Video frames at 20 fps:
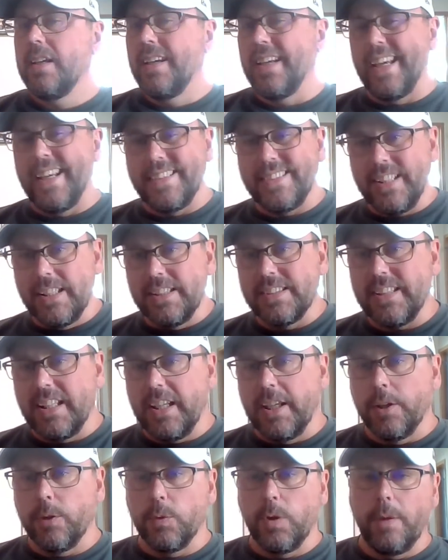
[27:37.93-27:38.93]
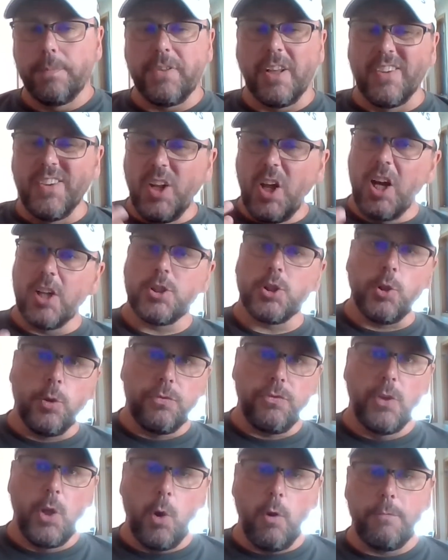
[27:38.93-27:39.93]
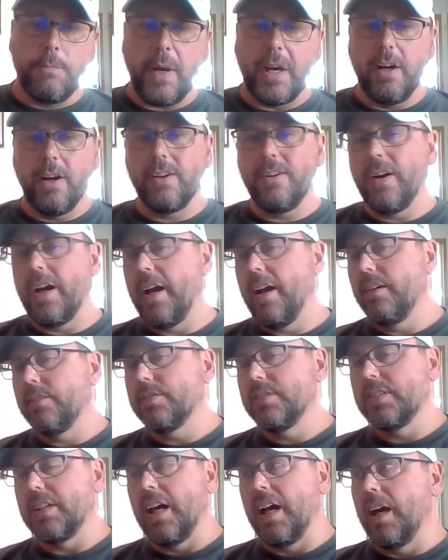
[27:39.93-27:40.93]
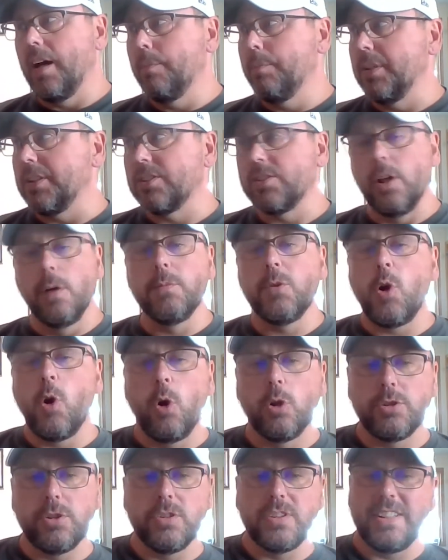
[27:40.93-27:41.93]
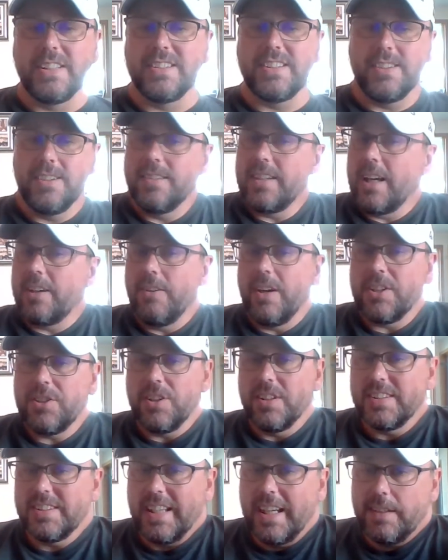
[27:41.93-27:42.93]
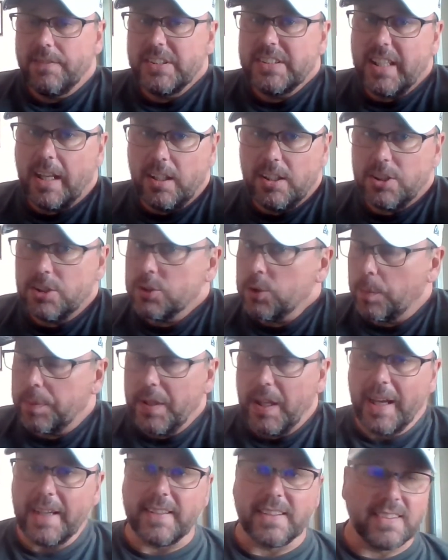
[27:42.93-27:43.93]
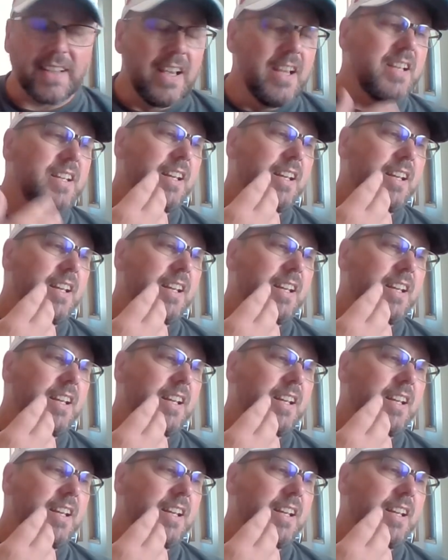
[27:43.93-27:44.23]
It tends to interrupt the logical flow of paragraphs, but some cultures consider digression a sign of intelligence or politeness.